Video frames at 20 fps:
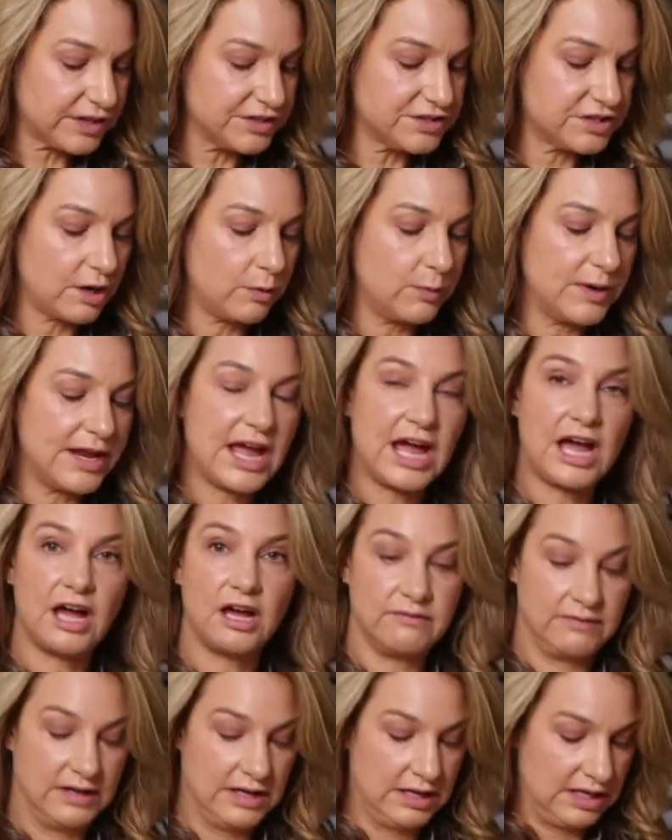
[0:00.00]
So we
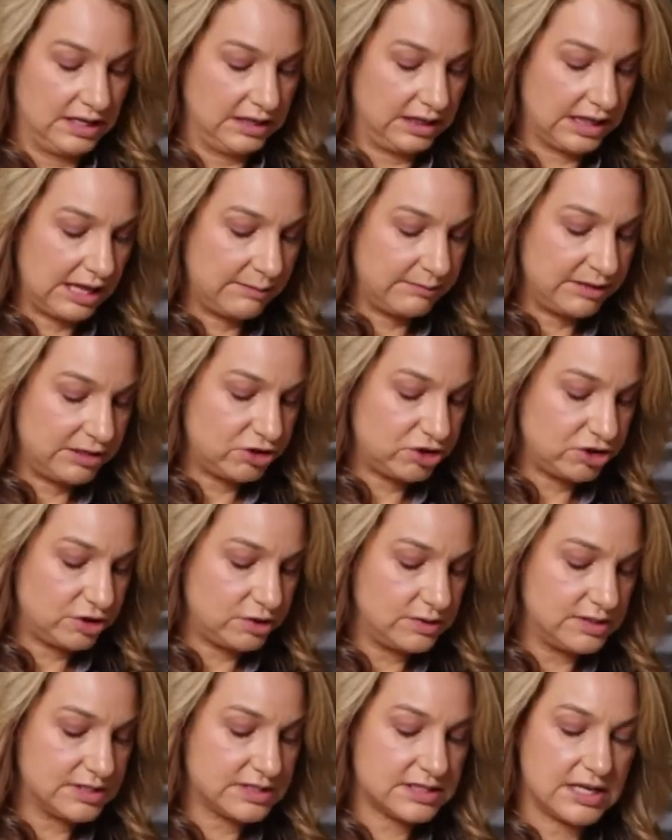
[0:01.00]
have lemon
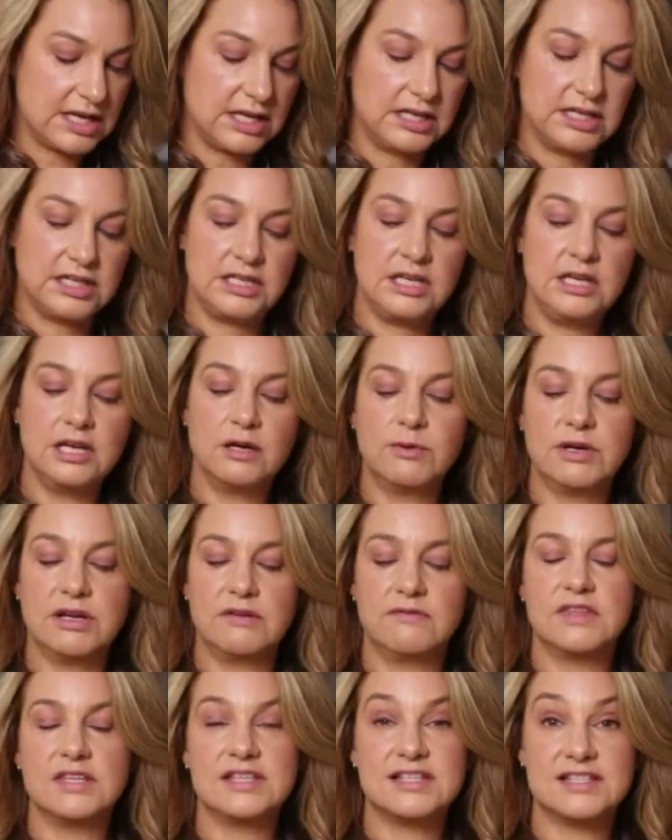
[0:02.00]
juice, and in here we
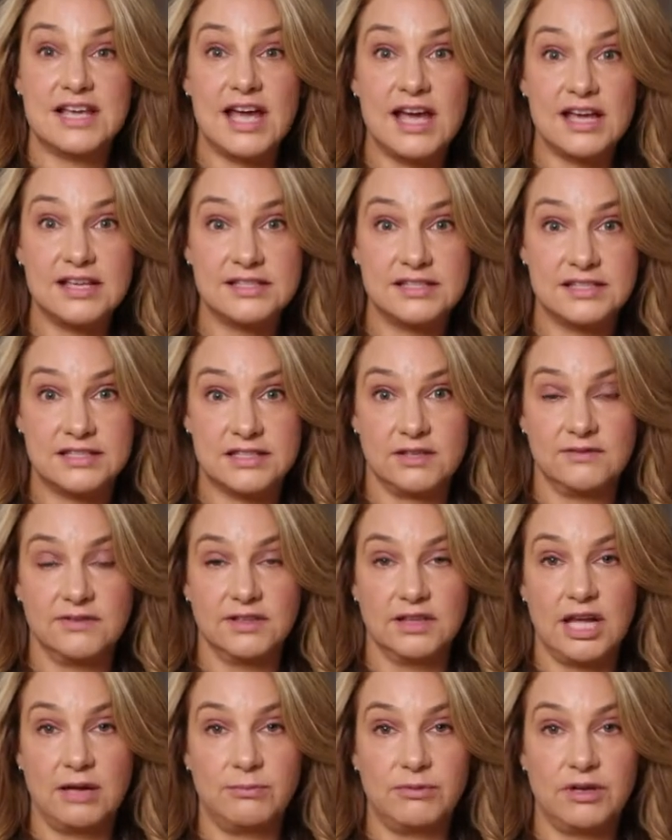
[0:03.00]
have the zest of a
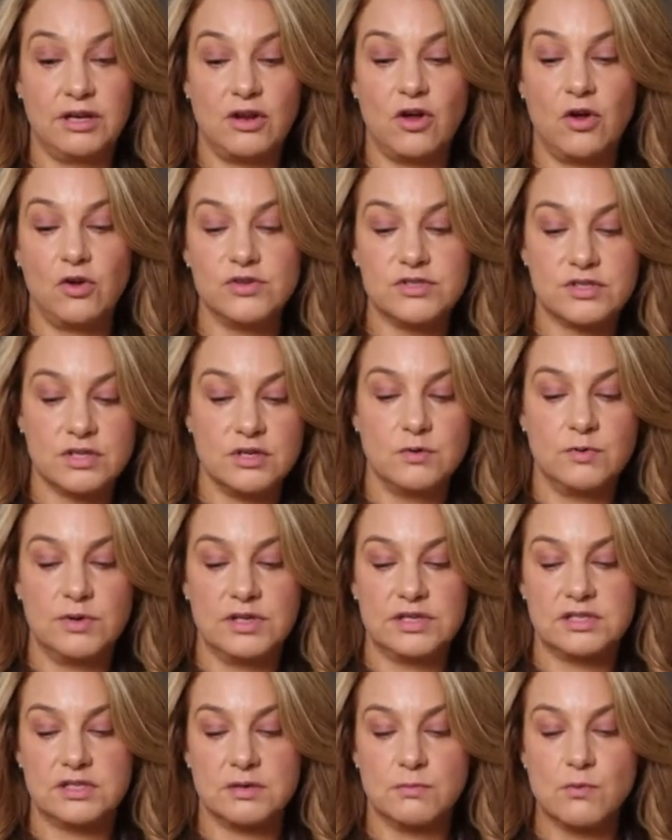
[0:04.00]
lemon, also
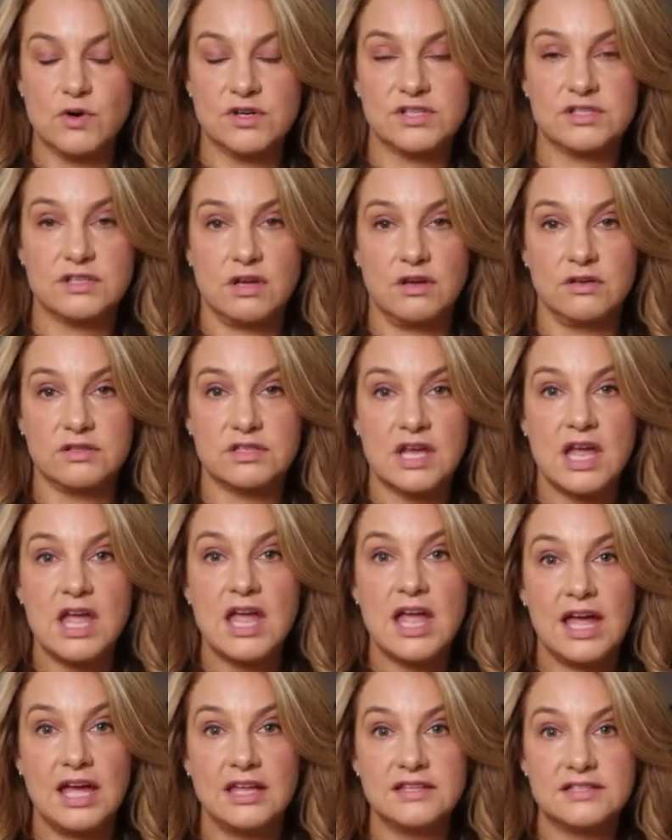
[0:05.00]
with some more salt
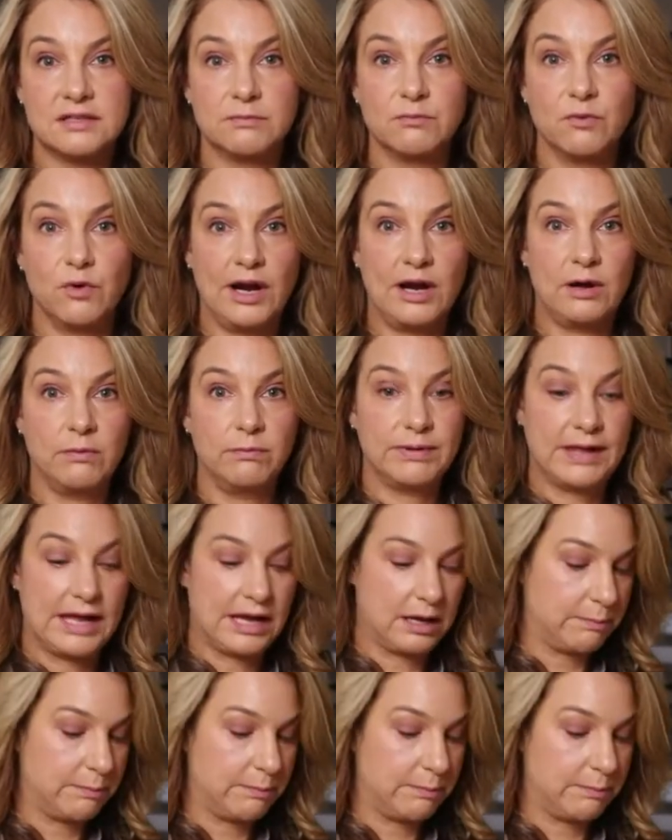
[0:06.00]
and some ground black